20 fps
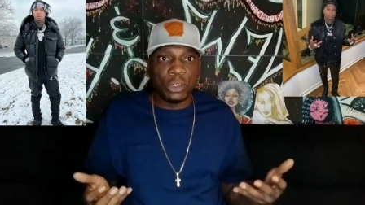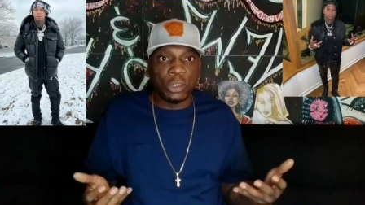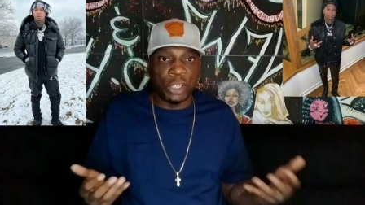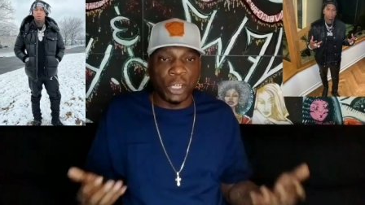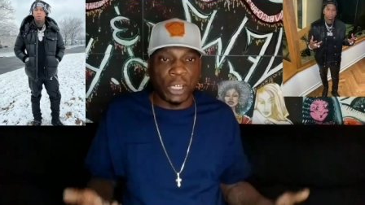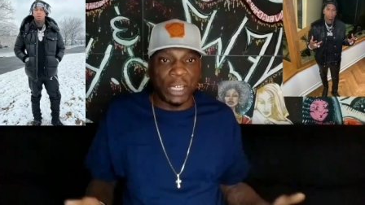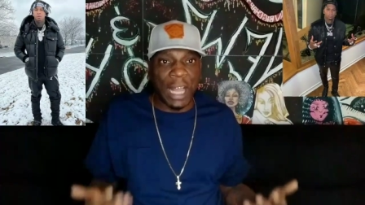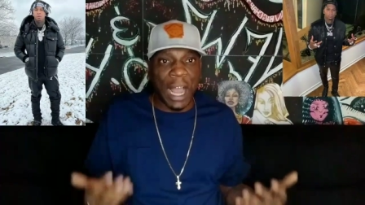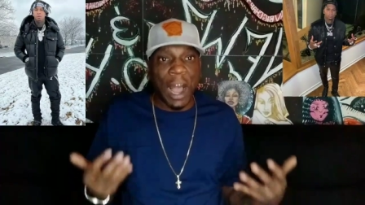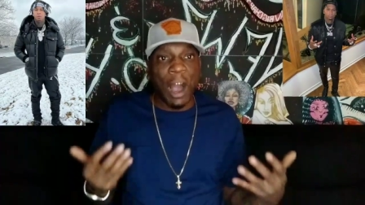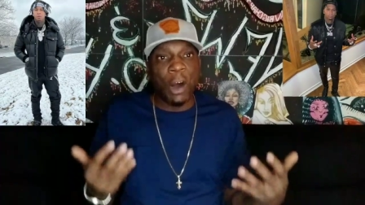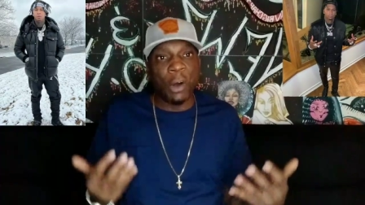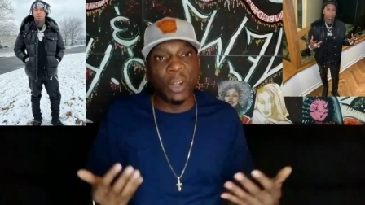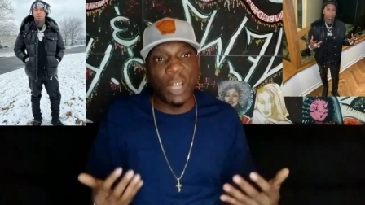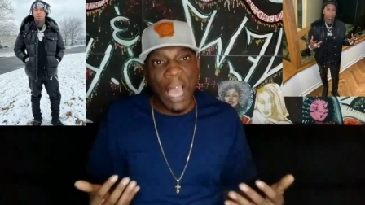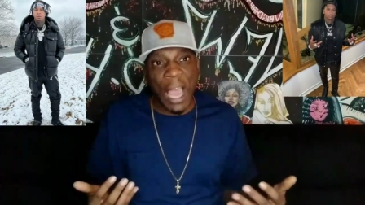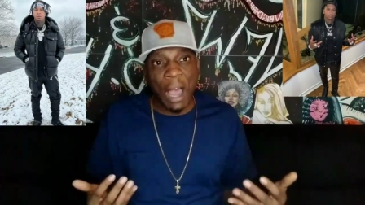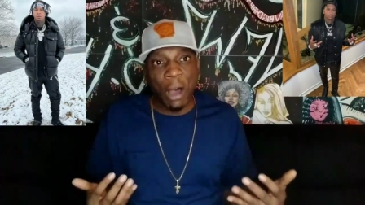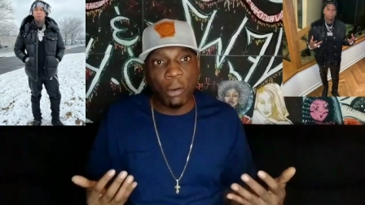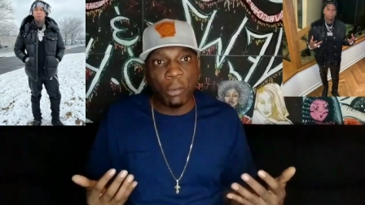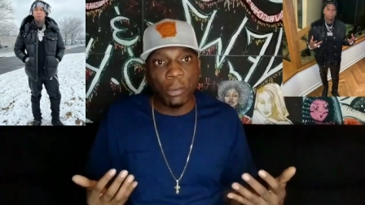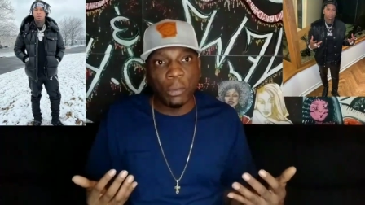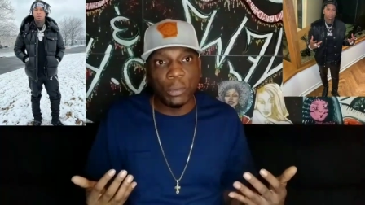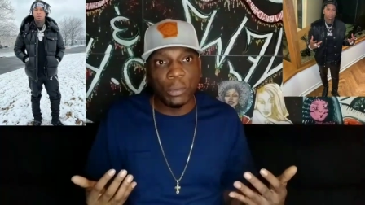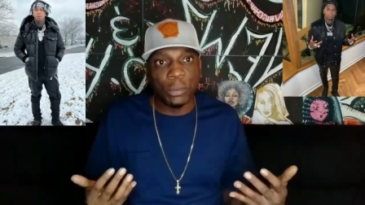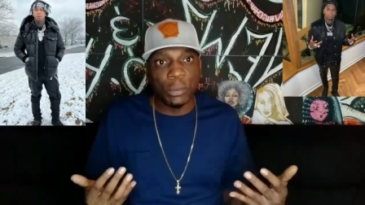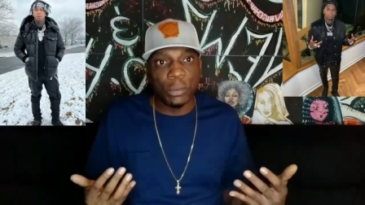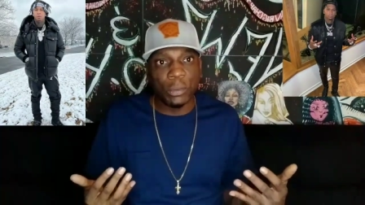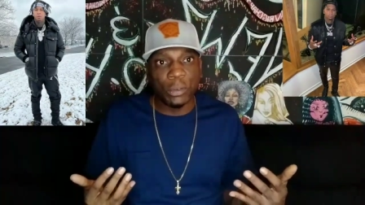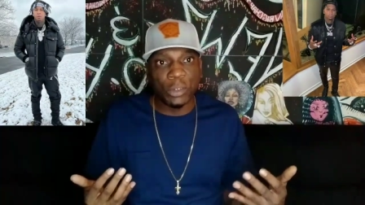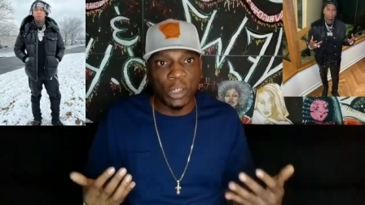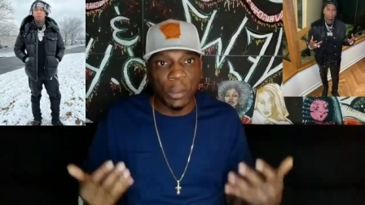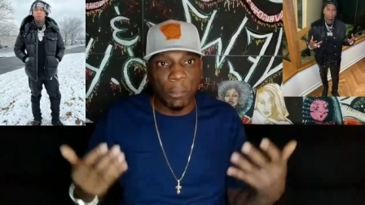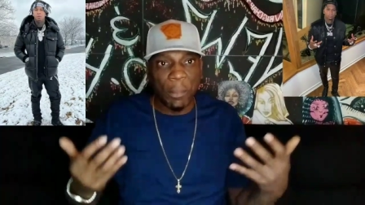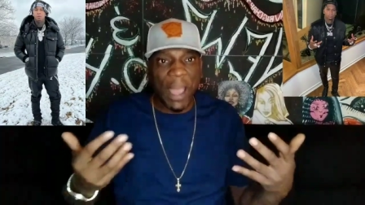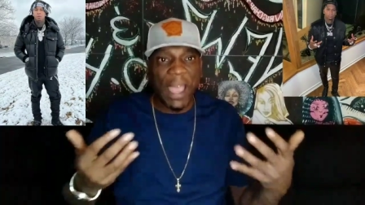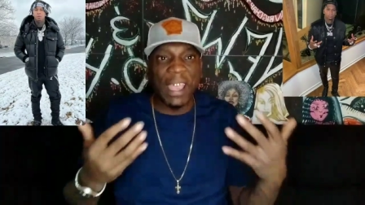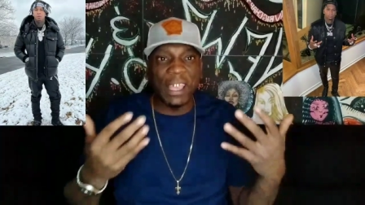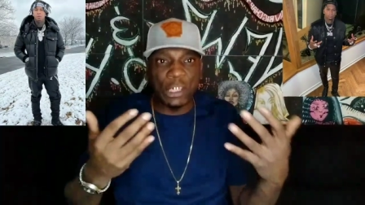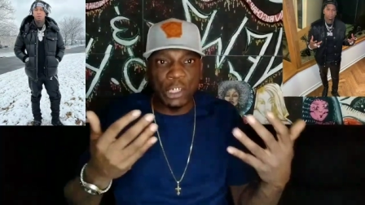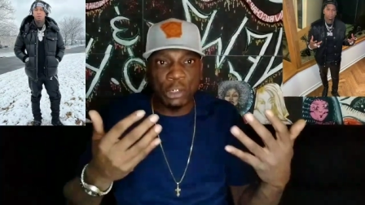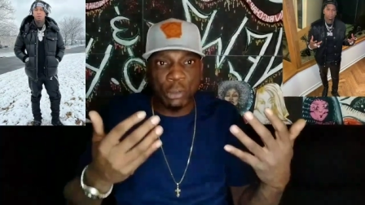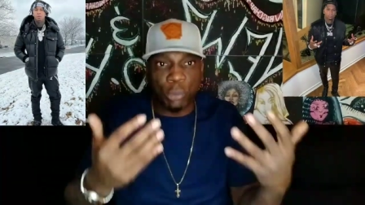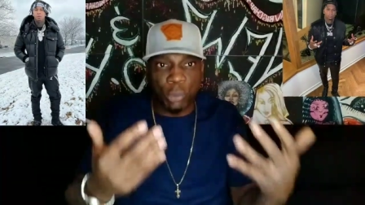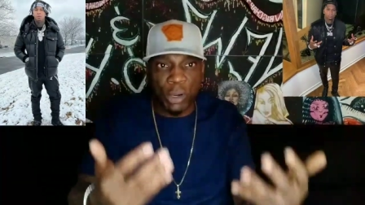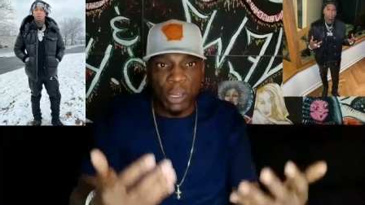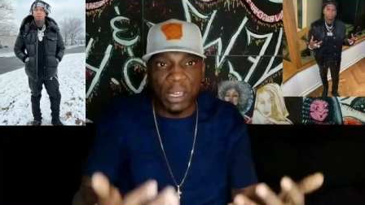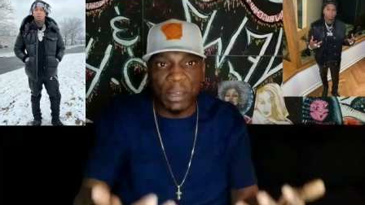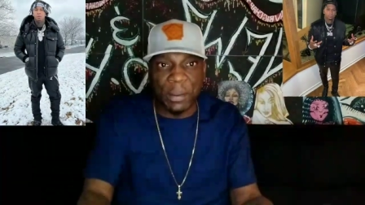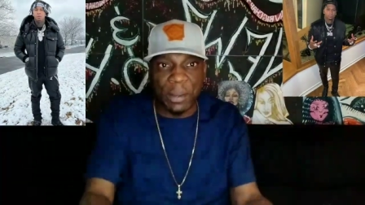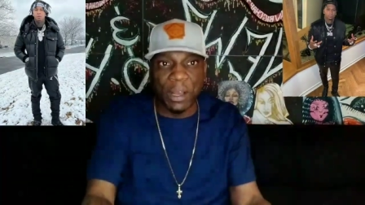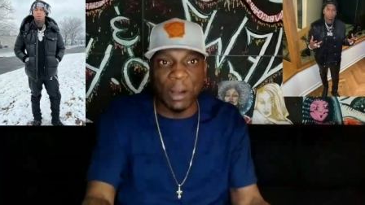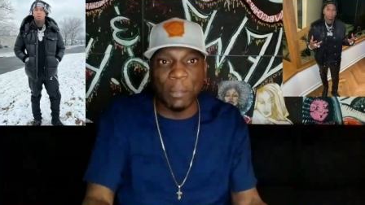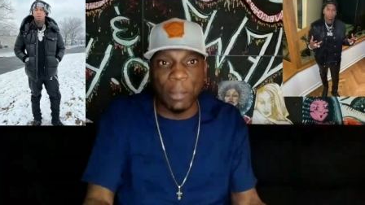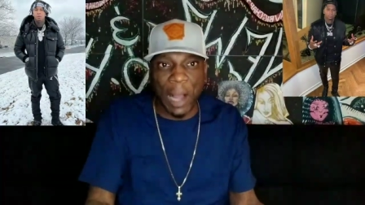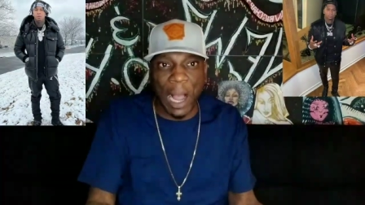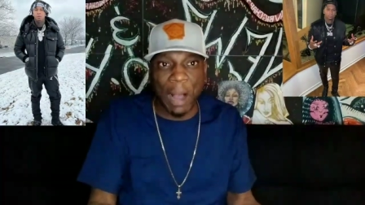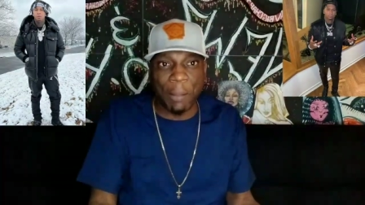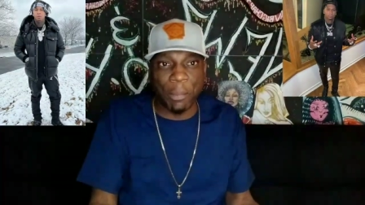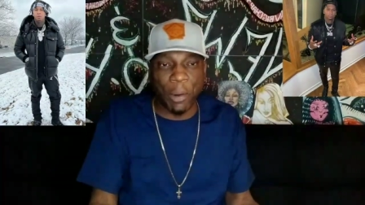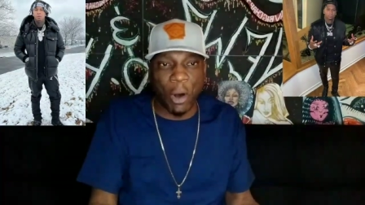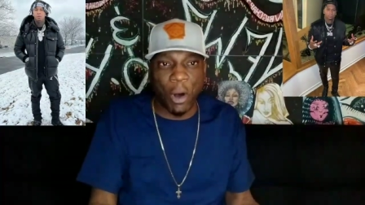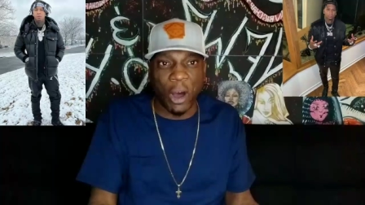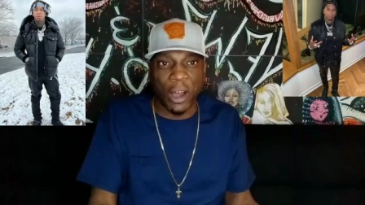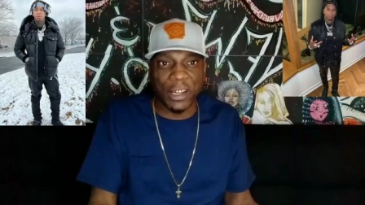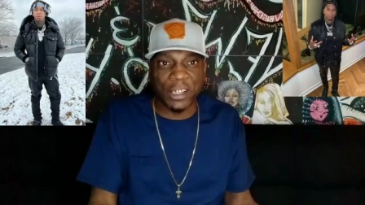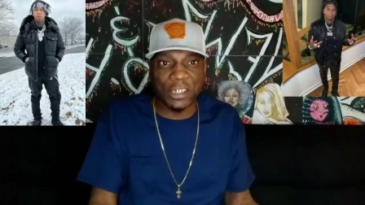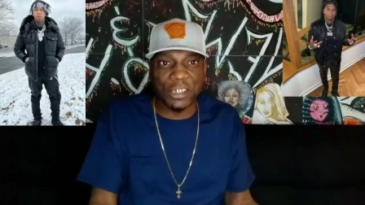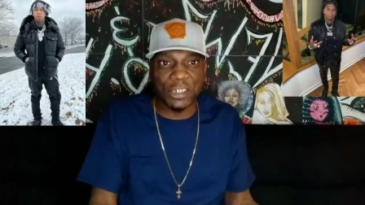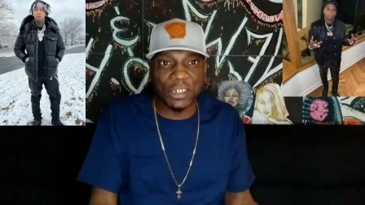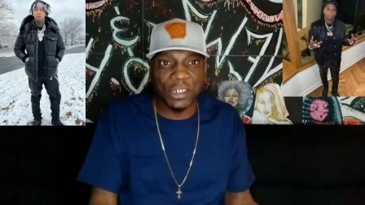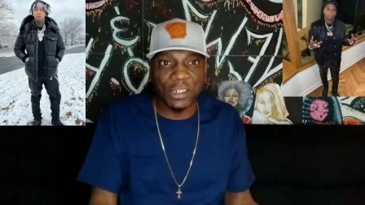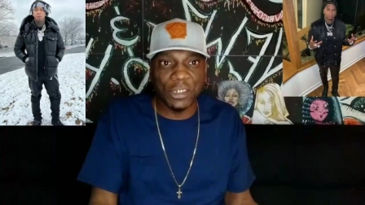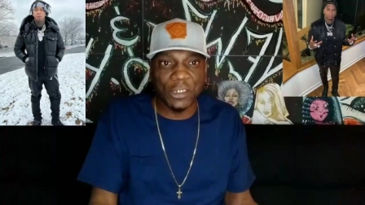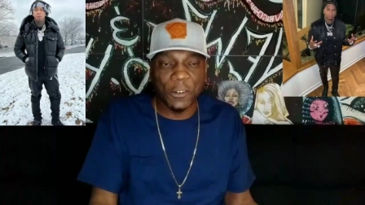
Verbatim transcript: to call out the mainstream hip hop artists